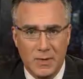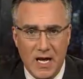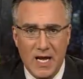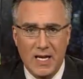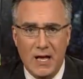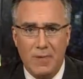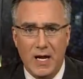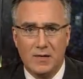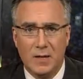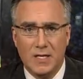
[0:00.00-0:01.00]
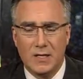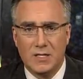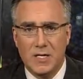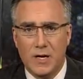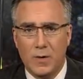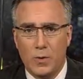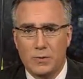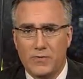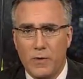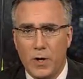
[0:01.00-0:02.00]
The McCain campaign claiming that the senator
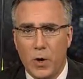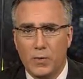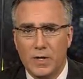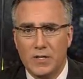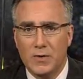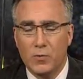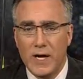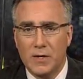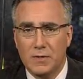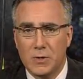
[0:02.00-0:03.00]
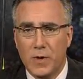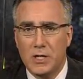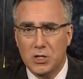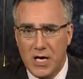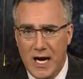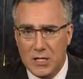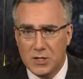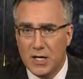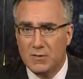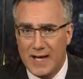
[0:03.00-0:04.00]
was referring only to the regulatory
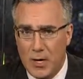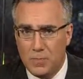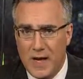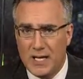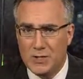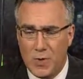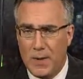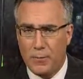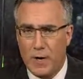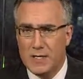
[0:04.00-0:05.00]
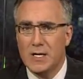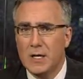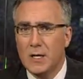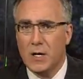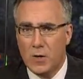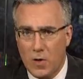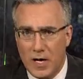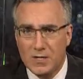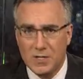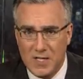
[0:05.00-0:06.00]
change that allowed banks to operate
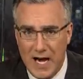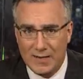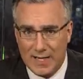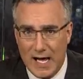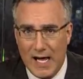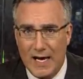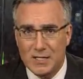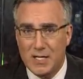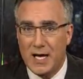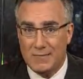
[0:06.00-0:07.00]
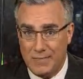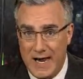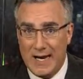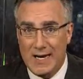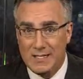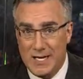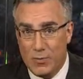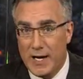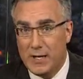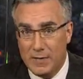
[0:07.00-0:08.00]
across state lines, not banking
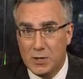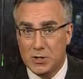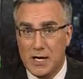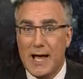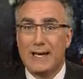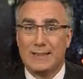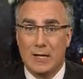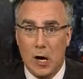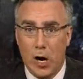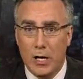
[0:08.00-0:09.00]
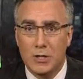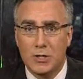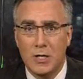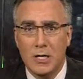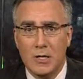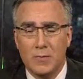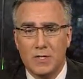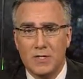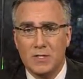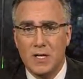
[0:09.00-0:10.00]
deregulation at large.
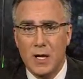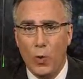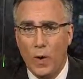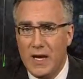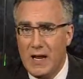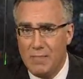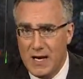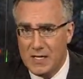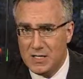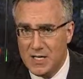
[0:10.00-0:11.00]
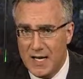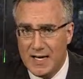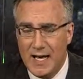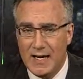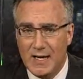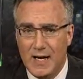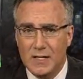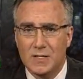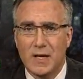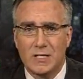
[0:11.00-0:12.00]
But since the what he meant to say
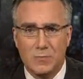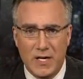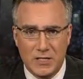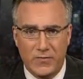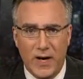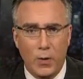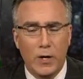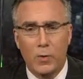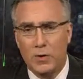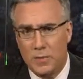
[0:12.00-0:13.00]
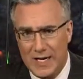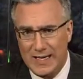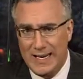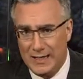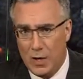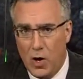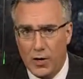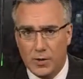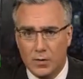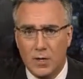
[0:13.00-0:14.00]
candidate does not specify what he really meant in the
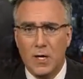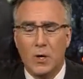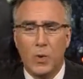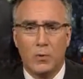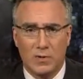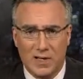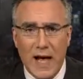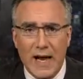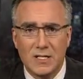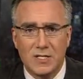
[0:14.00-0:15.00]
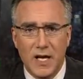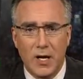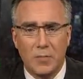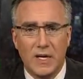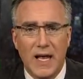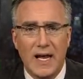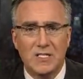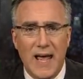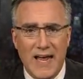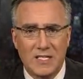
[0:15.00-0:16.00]
article, we will rely instead on
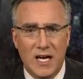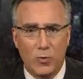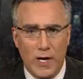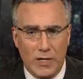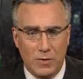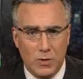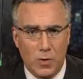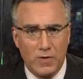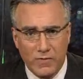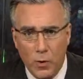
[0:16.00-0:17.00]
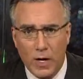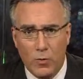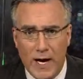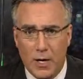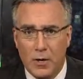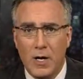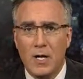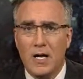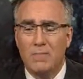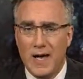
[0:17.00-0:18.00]
McCain's anti regulatory voting record,
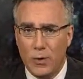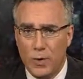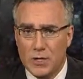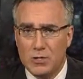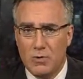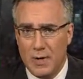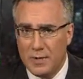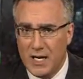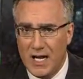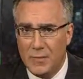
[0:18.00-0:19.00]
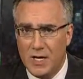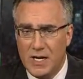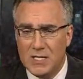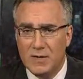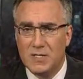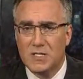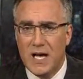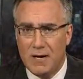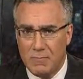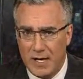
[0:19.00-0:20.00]
about which the Republican nominee telling
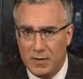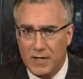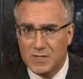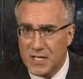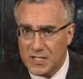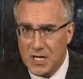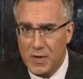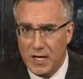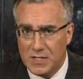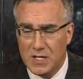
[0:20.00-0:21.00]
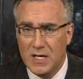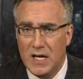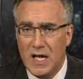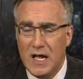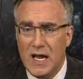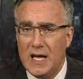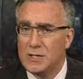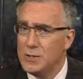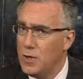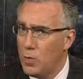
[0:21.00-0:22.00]
Scott Pelley of 60 Minutes he
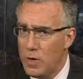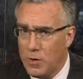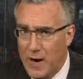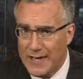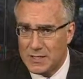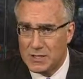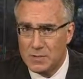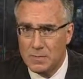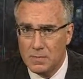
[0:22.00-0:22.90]
has no regrets.